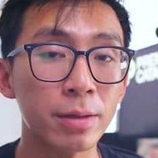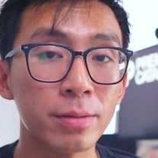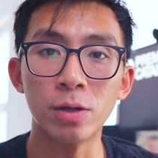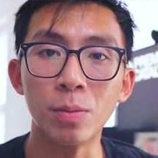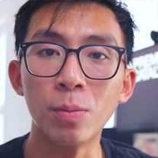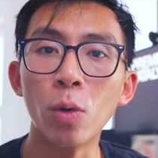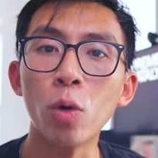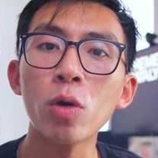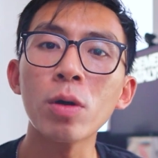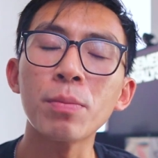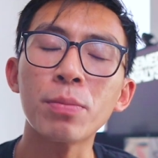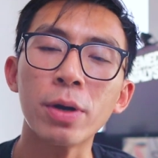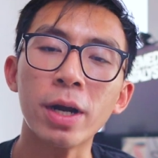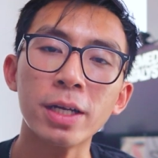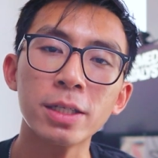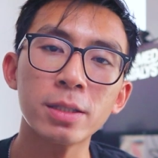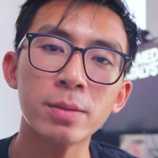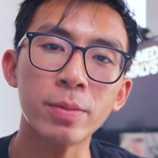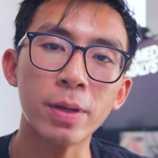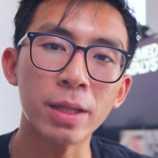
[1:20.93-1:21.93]
They're more
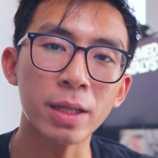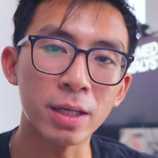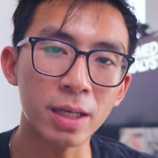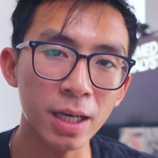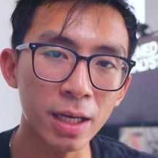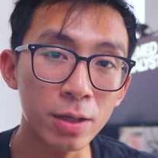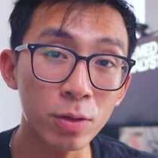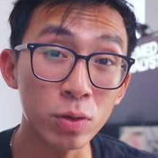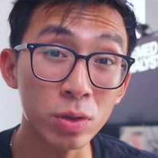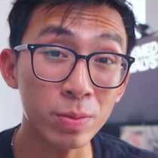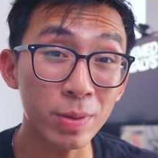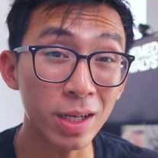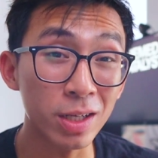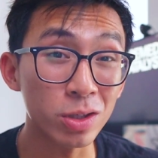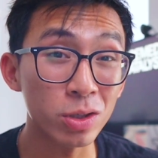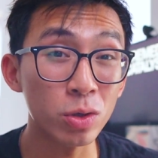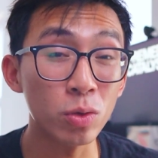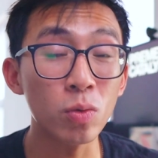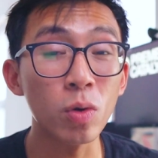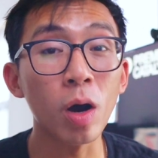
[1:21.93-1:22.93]
impressed by the kid who
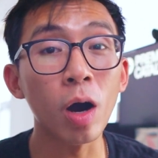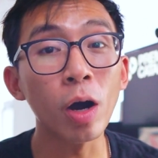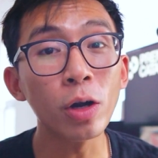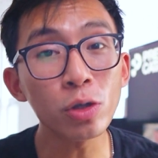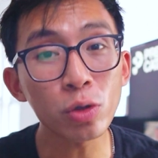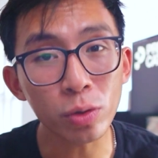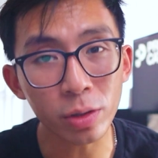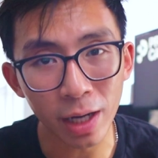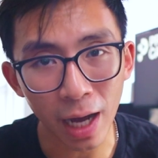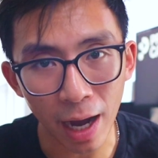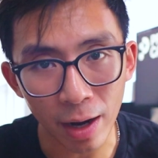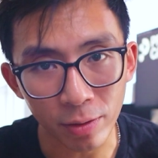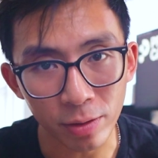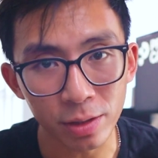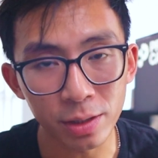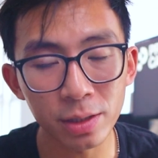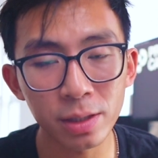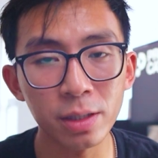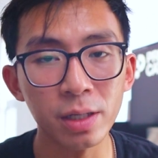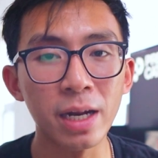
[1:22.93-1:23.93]
spent 200
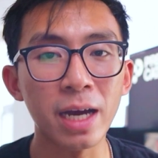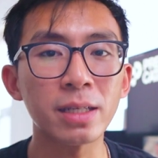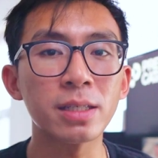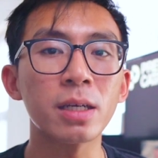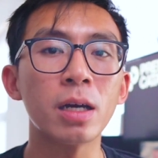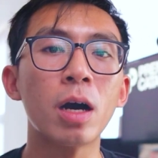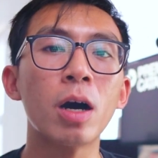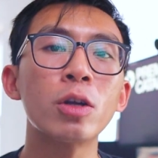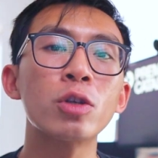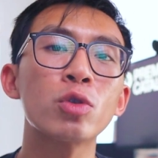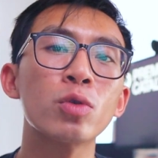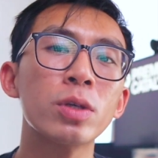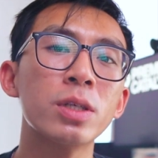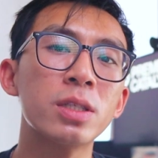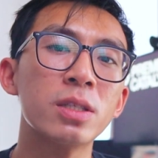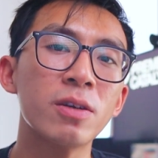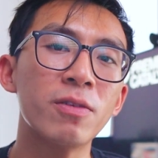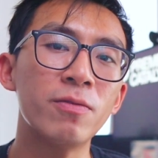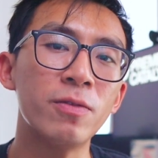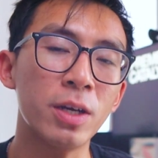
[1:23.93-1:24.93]
hours connecting
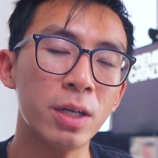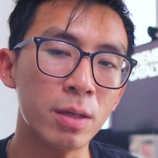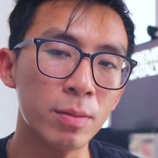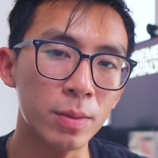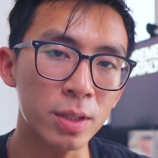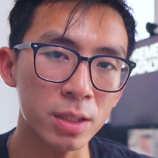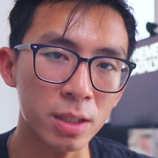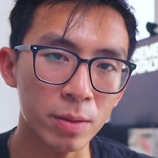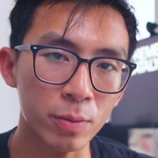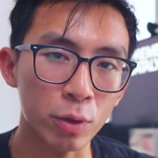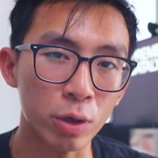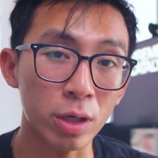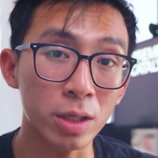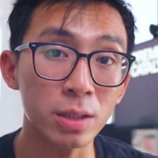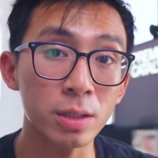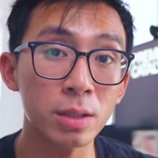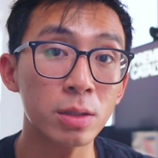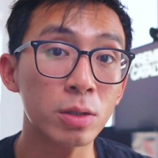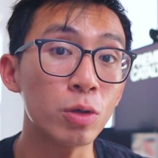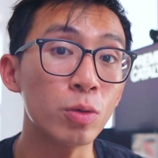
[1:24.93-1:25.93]
hundreds of Vietnamese
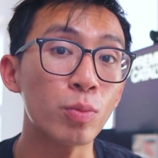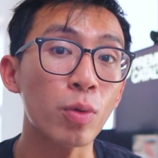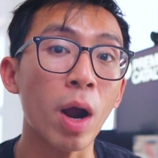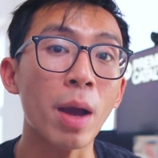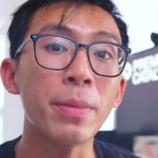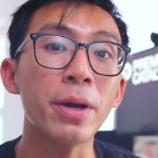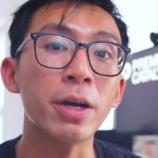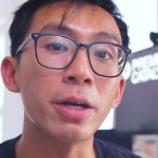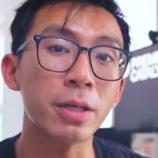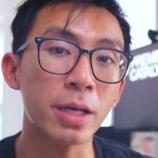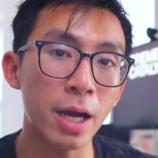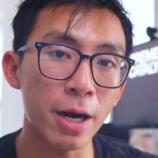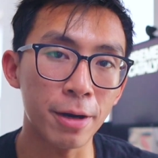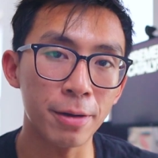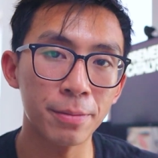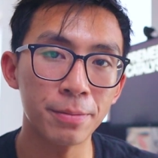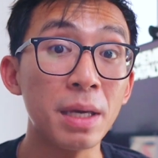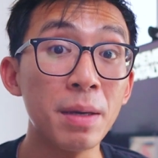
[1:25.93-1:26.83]
immigrants to primary care.